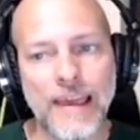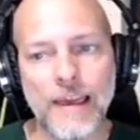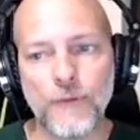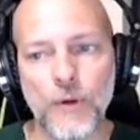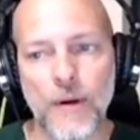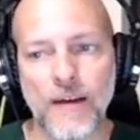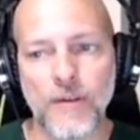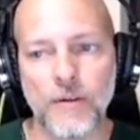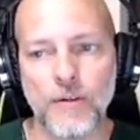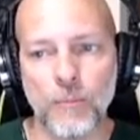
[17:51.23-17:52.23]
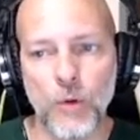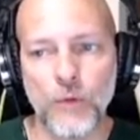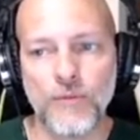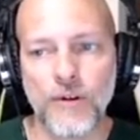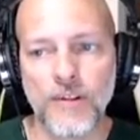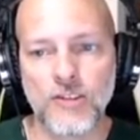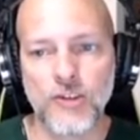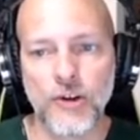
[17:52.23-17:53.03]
if you haven't moved during this turn,